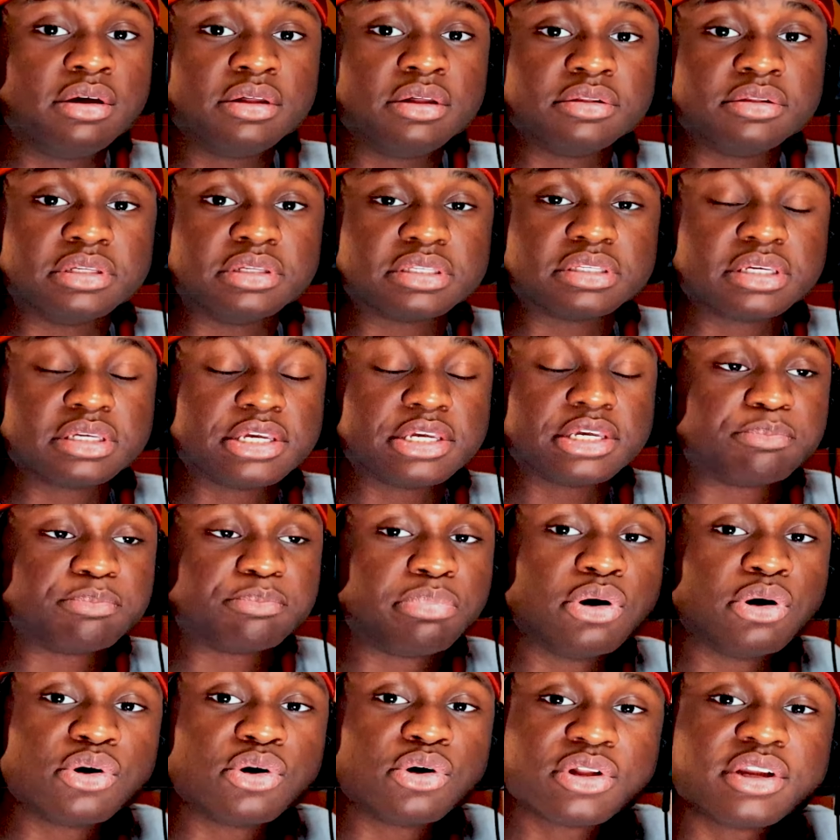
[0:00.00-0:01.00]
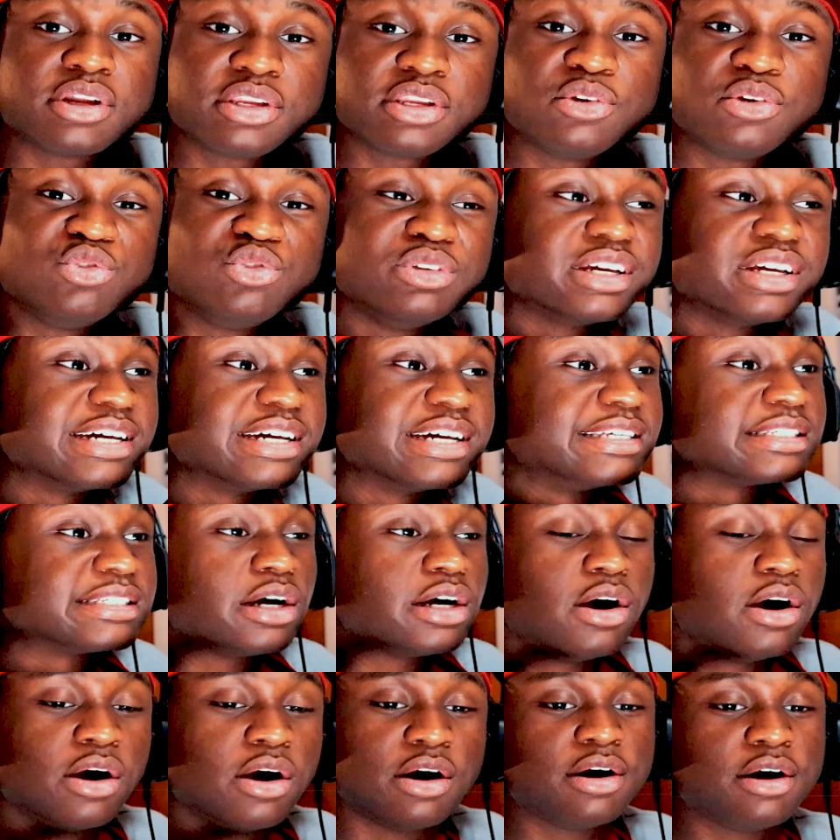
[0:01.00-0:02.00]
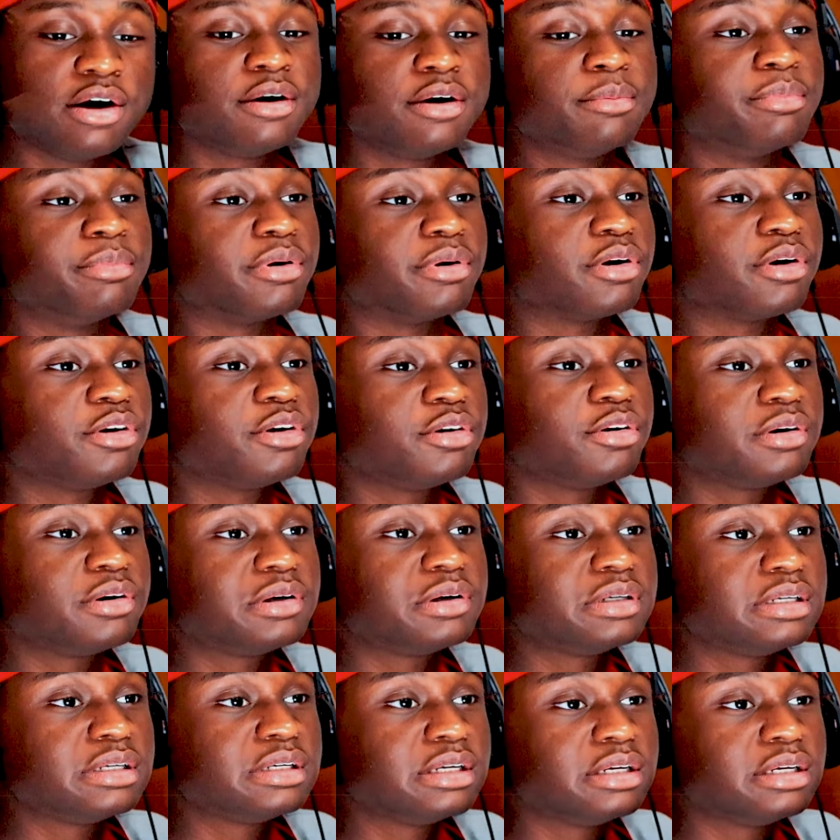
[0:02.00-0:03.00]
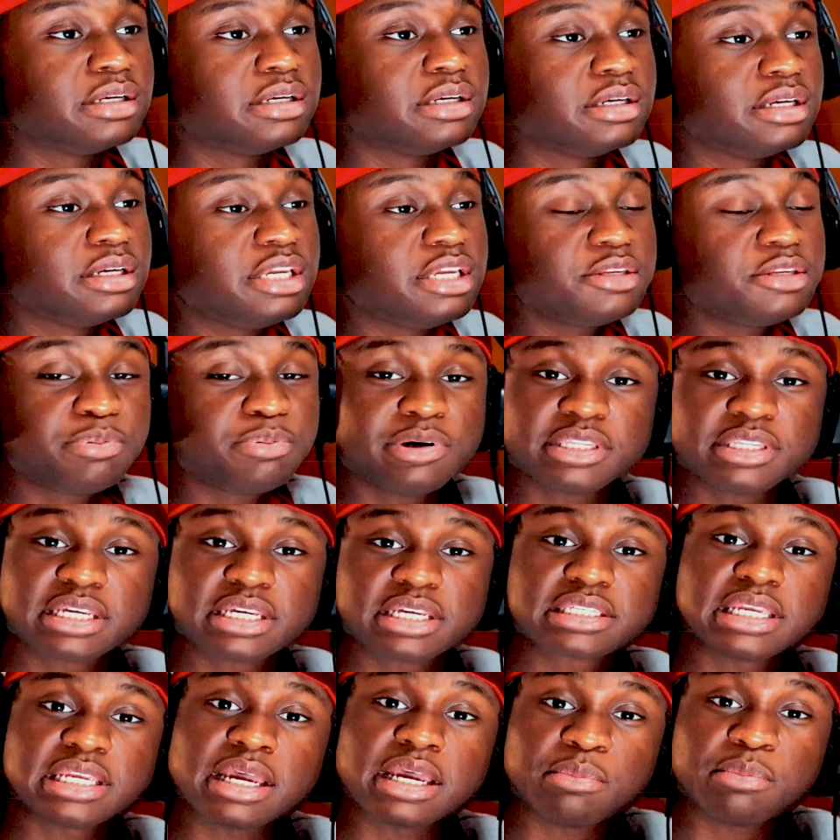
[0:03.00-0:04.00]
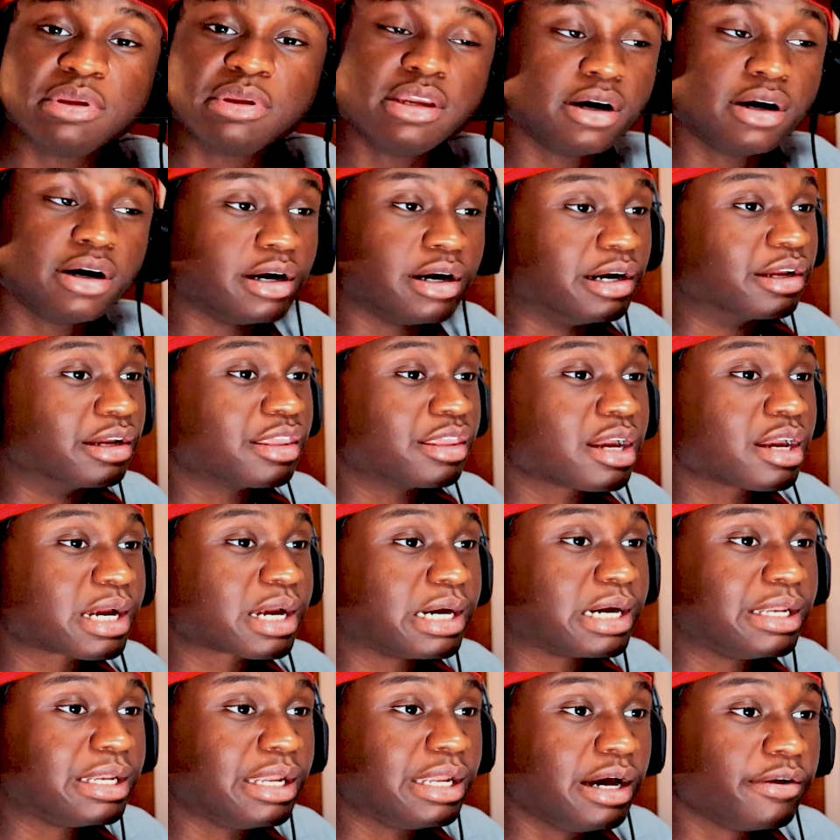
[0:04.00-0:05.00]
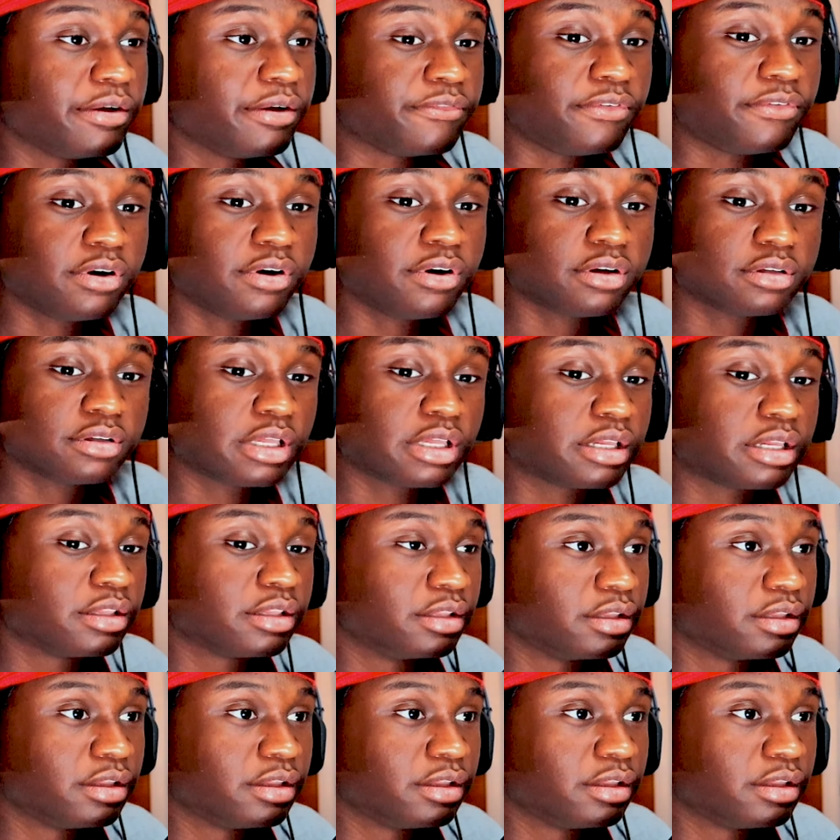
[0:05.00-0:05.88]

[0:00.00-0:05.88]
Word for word: This nigga's putting you niggas on, bro. He's putting niggas like me on. I'm not gonna lie. Fuck, like.